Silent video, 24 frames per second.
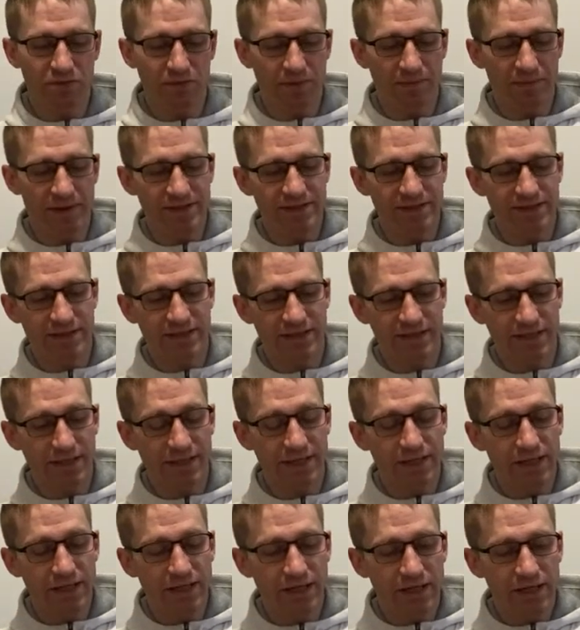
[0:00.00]
But basically,
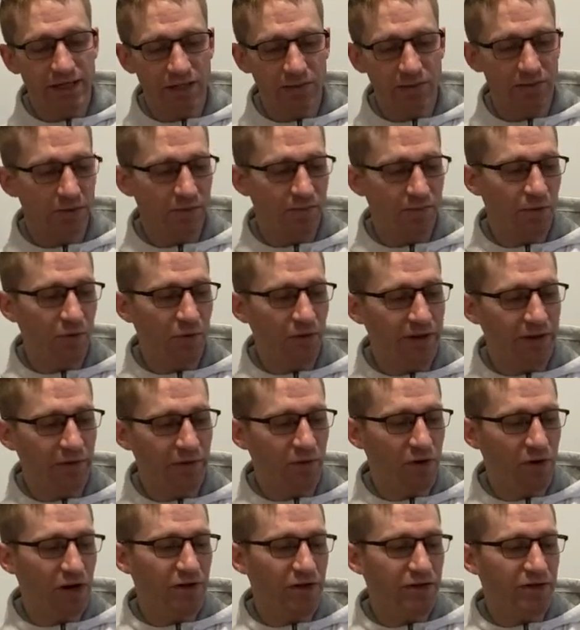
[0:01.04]
you put boiling
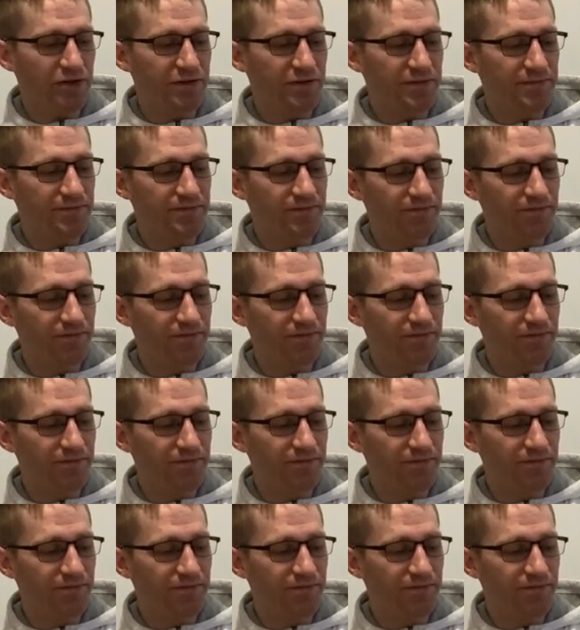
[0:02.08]
water